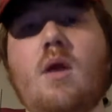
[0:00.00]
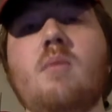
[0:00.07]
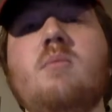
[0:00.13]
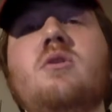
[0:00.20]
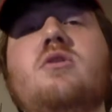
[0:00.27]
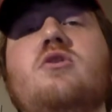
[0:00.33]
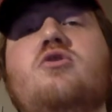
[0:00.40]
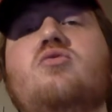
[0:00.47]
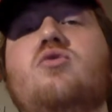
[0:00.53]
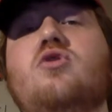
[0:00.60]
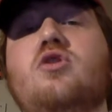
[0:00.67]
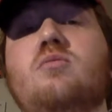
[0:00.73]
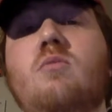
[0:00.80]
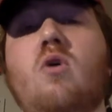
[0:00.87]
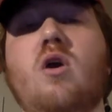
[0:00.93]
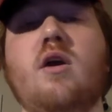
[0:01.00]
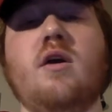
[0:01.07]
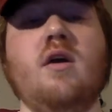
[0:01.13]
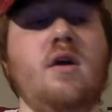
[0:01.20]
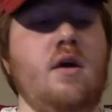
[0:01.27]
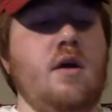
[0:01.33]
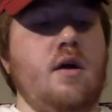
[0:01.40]
But this was smart
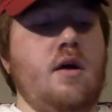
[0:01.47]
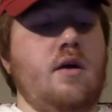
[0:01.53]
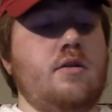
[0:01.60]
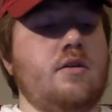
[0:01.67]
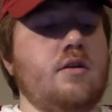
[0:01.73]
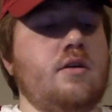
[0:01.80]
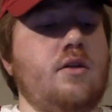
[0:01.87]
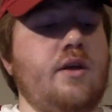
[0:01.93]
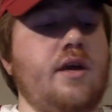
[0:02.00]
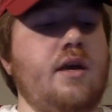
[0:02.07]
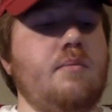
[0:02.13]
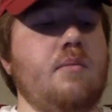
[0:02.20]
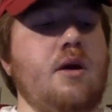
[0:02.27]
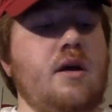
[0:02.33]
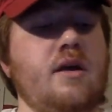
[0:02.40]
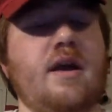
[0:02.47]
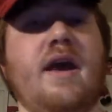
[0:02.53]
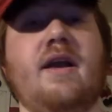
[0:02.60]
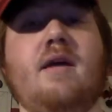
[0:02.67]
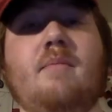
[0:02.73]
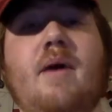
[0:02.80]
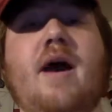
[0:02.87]
to claim
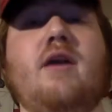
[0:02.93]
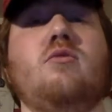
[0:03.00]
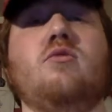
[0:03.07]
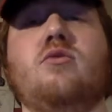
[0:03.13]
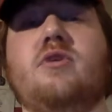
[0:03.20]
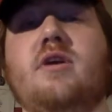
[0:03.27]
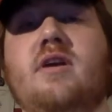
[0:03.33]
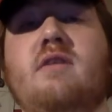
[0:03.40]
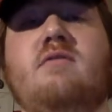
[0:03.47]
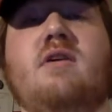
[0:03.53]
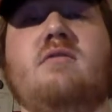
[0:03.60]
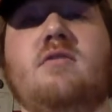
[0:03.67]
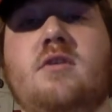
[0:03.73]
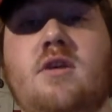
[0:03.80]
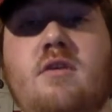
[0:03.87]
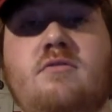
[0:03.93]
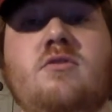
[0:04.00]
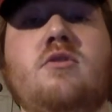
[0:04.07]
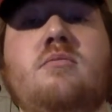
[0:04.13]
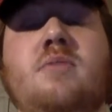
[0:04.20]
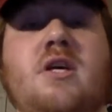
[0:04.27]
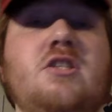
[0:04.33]
Kent Emanuel. You can never have enough
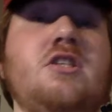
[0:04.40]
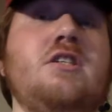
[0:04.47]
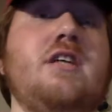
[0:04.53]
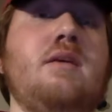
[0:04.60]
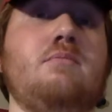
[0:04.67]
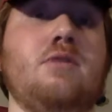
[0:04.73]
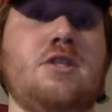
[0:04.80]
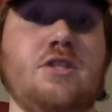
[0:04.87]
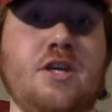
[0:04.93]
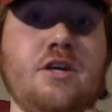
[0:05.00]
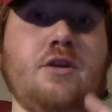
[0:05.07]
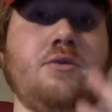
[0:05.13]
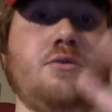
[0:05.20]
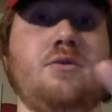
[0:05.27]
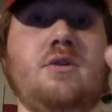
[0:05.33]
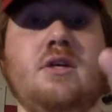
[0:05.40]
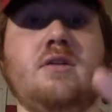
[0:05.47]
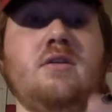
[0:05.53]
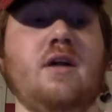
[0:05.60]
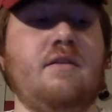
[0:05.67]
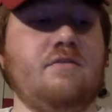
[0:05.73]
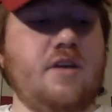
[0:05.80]
good pitching depth, particularly
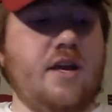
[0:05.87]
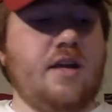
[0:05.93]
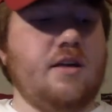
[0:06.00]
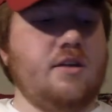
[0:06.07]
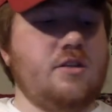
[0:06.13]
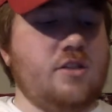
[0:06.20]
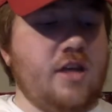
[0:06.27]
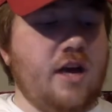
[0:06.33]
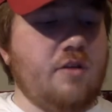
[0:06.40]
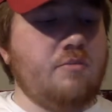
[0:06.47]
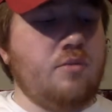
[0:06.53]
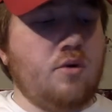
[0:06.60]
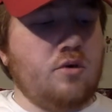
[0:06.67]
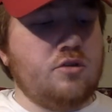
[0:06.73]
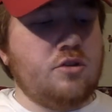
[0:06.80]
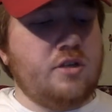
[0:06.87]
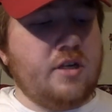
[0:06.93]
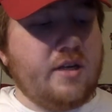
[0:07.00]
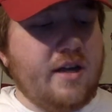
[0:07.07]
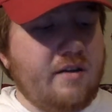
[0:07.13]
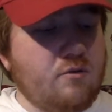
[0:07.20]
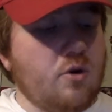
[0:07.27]
left-handed southpaws. You
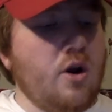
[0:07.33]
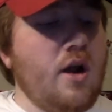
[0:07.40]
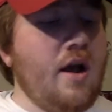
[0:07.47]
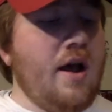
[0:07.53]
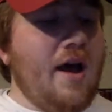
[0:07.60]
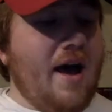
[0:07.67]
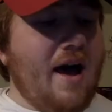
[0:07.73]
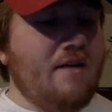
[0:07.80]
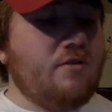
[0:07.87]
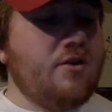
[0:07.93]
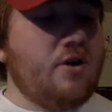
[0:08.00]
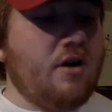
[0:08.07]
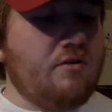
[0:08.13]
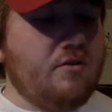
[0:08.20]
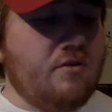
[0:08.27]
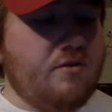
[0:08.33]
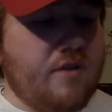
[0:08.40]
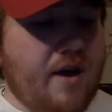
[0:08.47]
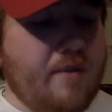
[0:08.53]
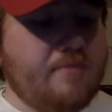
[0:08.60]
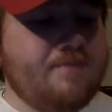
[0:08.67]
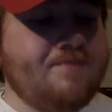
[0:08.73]
can never have enough of
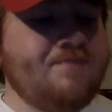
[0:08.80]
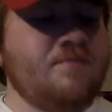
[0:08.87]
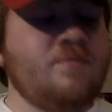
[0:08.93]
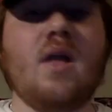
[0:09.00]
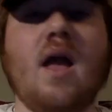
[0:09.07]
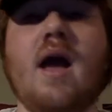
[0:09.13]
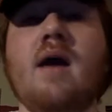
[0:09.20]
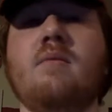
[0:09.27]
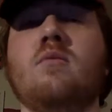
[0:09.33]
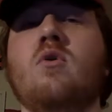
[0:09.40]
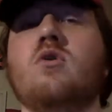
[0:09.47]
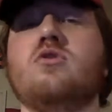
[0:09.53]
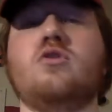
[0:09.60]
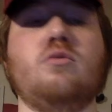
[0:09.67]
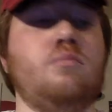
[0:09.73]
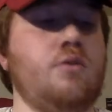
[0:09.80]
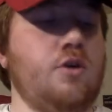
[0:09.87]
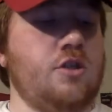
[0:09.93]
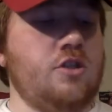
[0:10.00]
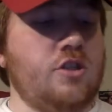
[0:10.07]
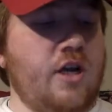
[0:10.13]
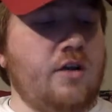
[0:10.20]
them. And also
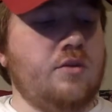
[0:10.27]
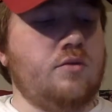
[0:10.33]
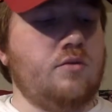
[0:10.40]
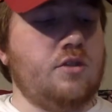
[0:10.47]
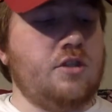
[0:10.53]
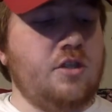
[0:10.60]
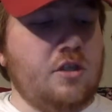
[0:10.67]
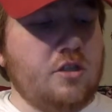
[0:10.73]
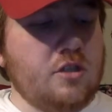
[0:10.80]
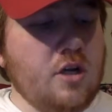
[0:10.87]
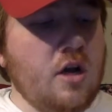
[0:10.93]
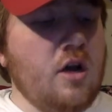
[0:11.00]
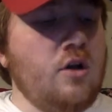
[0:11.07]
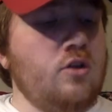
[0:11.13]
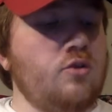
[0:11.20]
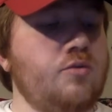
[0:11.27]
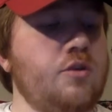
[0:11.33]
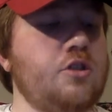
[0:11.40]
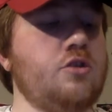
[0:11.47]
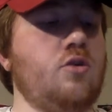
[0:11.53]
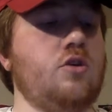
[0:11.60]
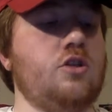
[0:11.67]
putting Jhailyn Ortiz,
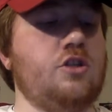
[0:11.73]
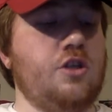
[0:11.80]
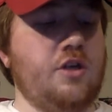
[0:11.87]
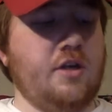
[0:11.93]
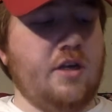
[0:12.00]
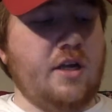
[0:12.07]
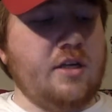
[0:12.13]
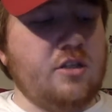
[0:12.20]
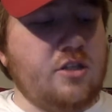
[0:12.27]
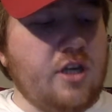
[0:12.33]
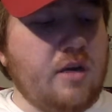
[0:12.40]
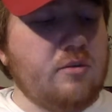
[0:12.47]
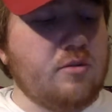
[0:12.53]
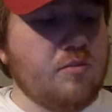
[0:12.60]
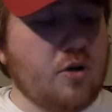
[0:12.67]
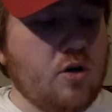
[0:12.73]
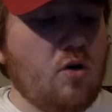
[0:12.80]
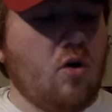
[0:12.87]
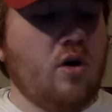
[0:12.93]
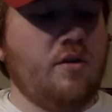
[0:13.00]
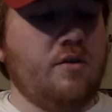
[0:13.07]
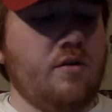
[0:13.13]
Luis Garcia, and James
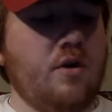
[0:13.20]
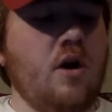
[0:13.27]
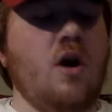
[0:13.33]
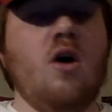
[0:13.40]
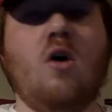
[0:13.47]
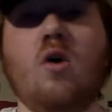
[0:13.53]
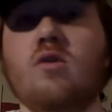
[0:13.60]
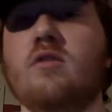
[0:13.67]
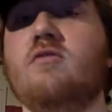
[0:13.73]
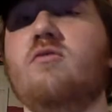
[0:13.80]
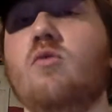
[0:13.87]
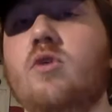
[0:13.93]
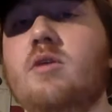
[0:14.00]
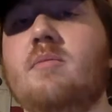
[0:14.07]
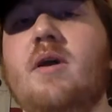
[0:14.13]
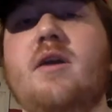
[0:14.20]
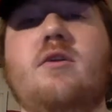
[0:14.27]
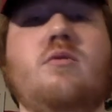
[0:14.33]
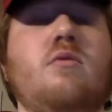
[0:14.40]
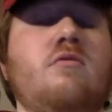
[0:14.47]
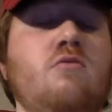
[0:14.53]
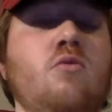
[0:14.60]
McArthur on the forty man
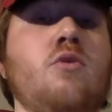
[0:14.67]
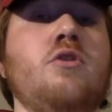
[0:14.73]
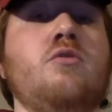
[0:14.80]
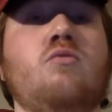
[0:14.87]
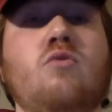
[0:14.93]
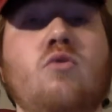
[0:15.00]
to avoid the